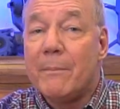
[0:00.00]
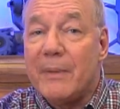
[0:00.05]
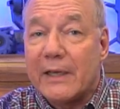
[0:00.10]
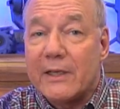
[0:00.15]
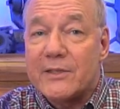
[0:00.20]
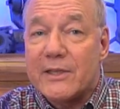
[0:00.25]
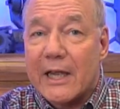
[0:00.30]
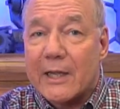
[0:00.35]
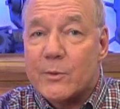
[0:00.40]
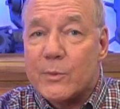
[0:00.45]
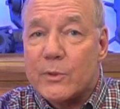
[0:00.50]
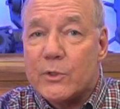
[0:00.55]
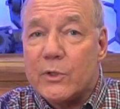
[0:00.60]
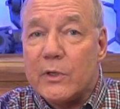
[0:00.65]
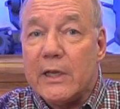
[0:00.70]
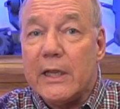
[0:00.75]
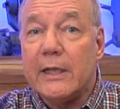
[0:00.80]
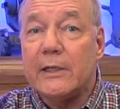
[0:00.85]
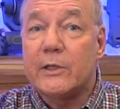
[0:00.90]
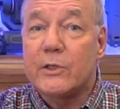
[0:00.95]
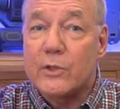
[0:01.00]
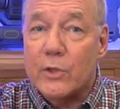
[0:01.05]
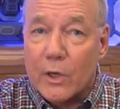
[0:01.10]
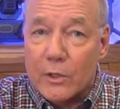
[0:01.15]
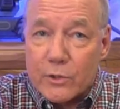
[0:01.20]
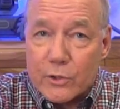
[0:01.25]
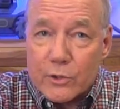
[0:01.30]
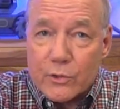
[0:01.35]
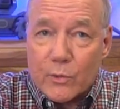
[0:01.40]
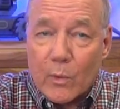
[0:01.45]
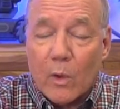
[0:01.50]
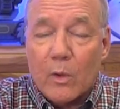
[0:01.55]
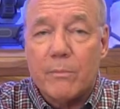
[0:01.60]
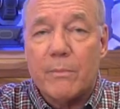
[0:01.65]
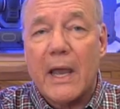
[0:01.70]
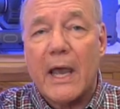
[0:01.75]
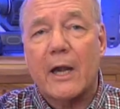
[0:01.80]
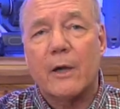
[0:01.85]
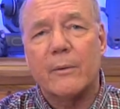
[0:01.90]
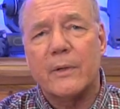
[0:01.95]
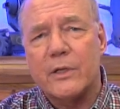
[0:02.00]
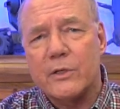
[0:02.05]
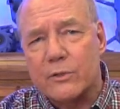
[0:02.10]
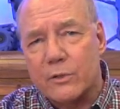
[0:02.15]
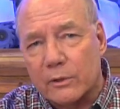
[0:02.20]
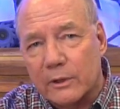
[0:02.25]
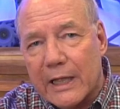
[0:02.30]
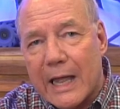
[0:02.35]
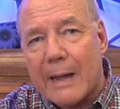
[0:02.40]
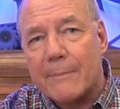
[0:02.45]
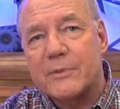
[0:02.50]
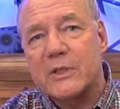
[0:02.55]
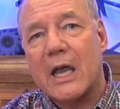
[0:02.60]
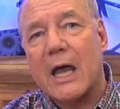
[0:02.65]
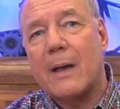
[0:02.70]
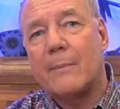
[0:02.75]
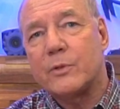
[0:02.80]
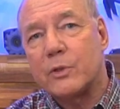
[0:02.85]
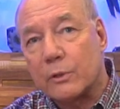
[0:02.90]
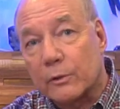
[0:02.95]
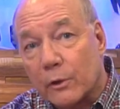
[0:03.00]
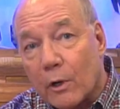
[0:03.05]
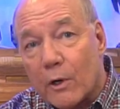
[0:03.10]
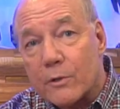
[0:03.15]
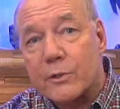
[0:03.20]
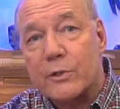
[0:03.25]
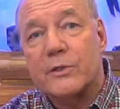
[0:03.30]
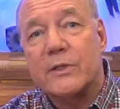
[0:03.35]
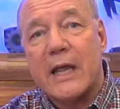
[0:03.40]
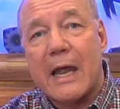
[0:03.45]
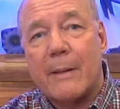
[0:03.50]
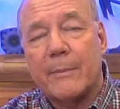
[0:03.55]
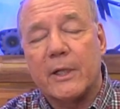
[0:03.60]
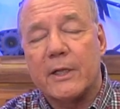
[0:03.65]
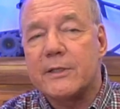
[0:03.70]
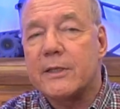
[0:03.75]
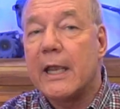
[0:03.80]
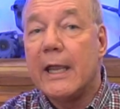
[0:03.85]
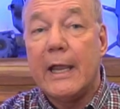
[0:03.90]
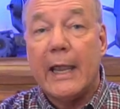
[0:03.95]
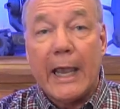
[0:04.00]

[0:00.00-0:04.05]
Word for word: because that's what you need to charge your drone batteries, your laptops, your larger tablets,